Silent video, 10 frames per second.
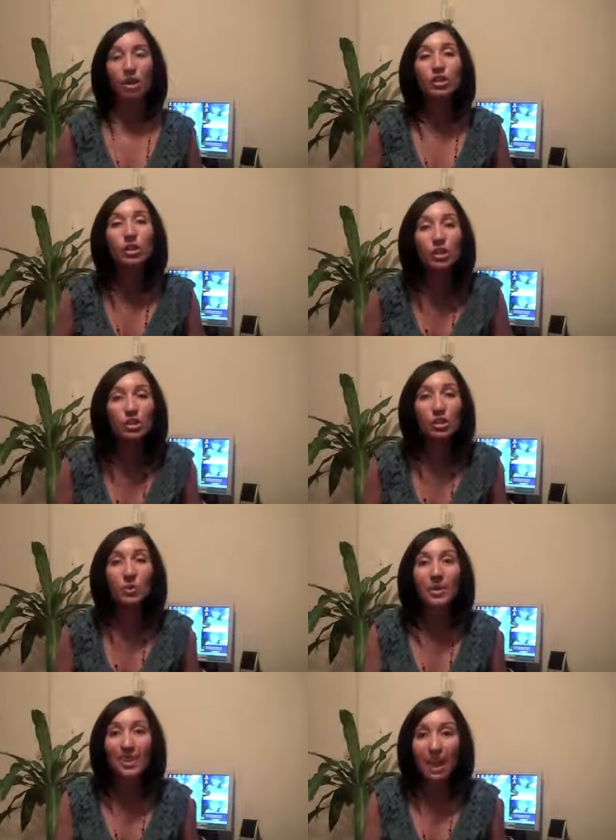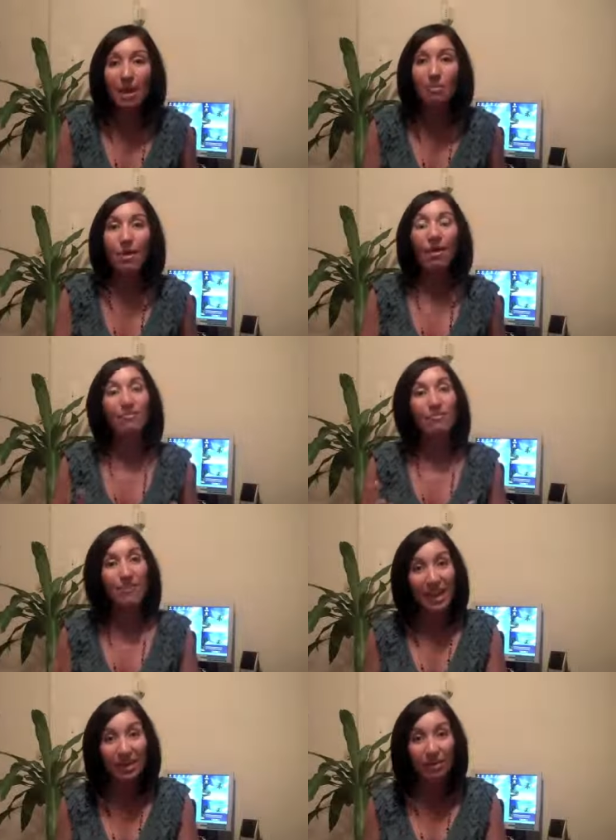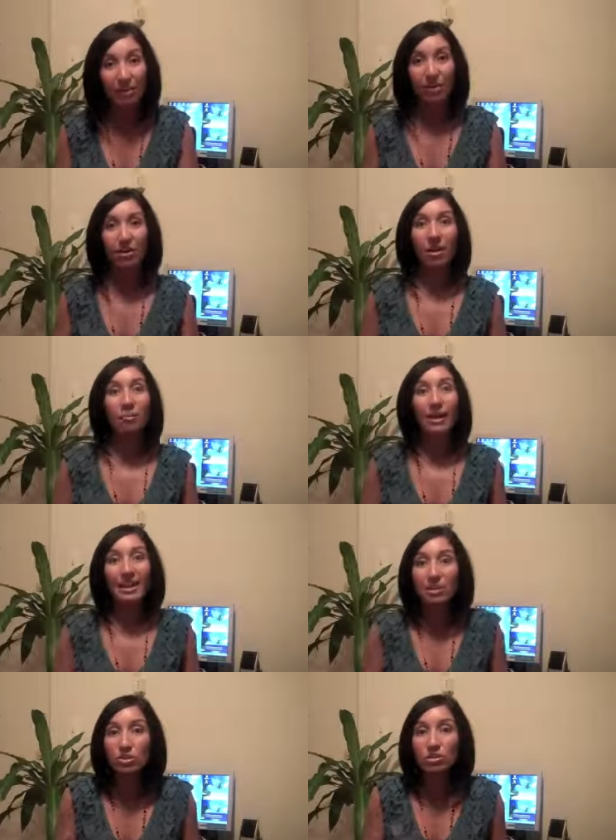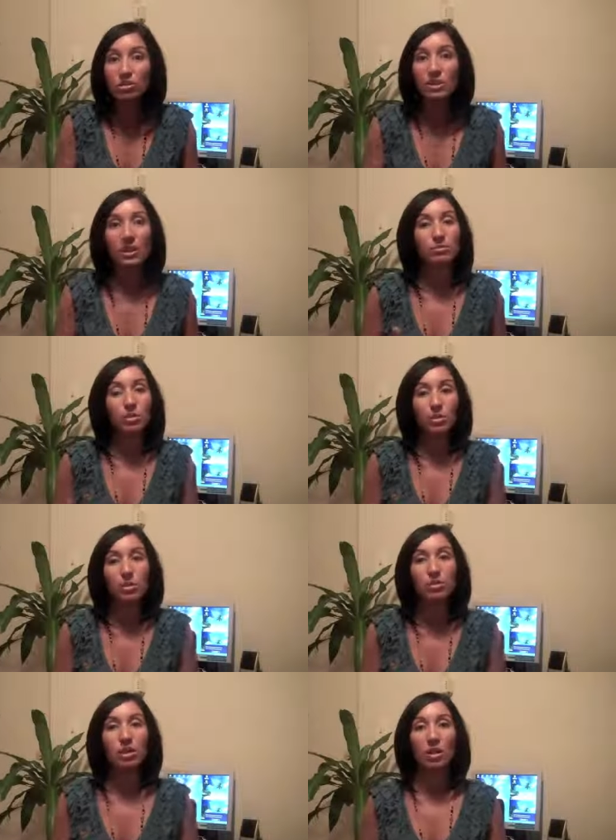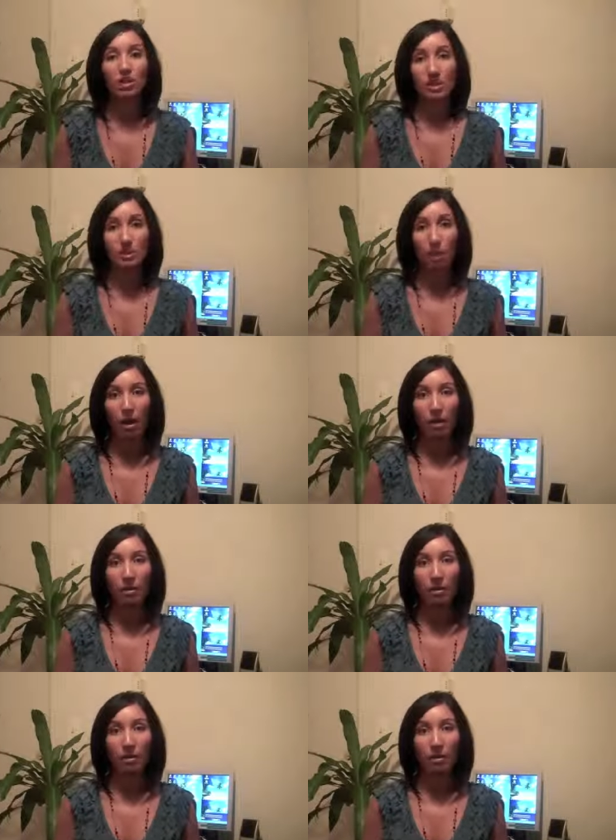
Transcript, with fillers: You're doing them a favor by introducing them to your salon and spa.